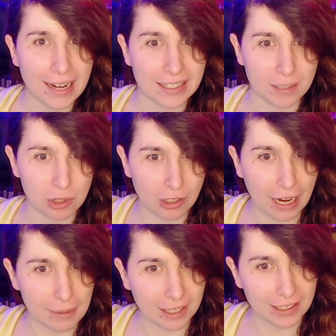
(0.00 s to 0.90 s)
and
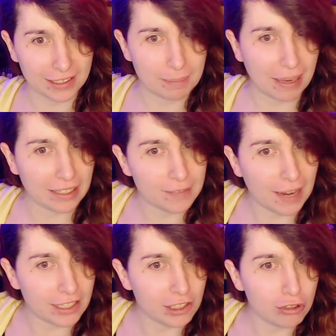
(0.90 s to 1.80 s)
subscribe and click the bell to
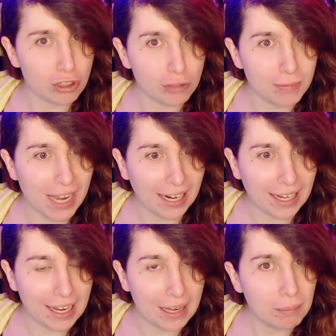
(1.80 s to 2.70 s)
that
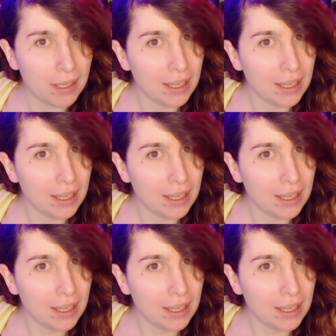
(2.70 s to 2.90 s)
youtube.com.